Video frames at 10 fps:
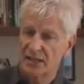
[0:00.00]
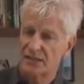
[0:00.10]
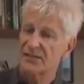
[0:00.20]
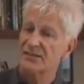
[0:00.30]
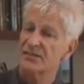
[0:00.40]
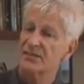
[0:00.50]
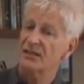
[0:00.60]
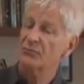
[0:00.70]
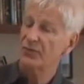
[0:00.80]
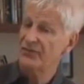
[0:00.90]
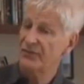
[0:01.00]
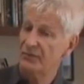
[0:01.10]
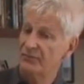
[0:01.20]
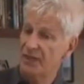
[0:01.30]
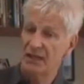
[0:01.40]
this is done with
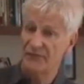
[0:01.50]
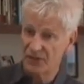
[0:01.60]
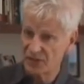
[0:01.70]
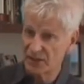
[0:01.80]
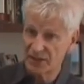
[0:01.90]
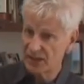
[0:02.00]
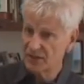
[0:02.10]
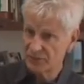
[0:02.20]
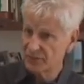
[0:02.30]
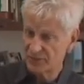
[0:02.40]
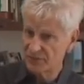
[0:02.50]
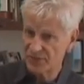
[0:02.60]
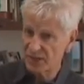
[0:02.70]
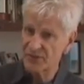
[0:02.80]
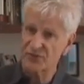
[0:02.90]
them, and eventually they do it with
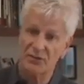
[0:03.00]
themselves